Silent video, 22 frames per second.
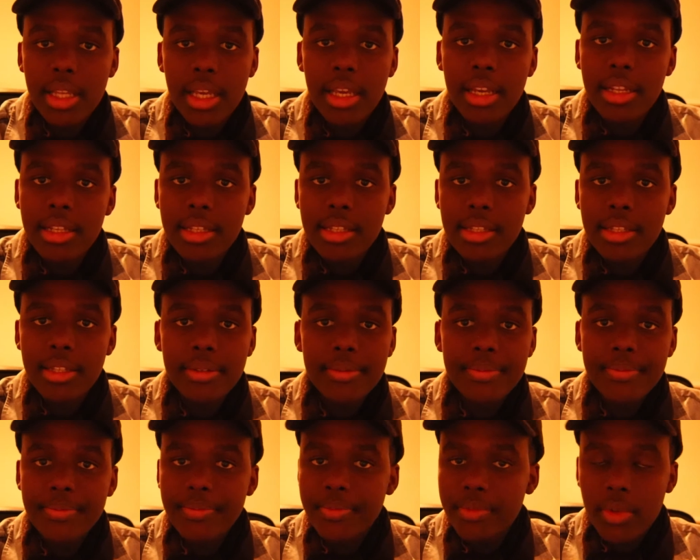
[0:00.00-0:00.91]
haters?
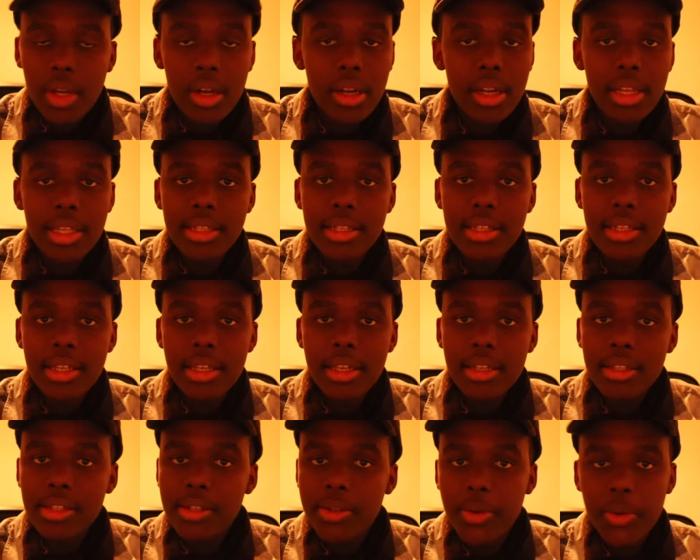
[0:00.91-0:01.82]
Honestly,
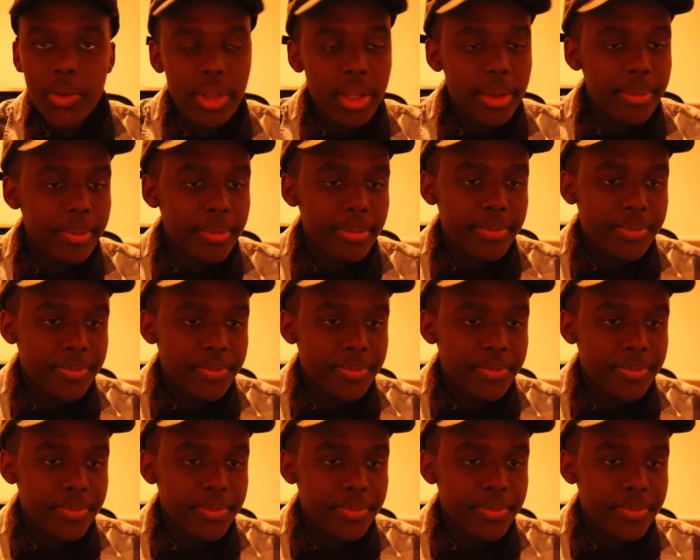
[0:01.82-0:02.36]
screw them.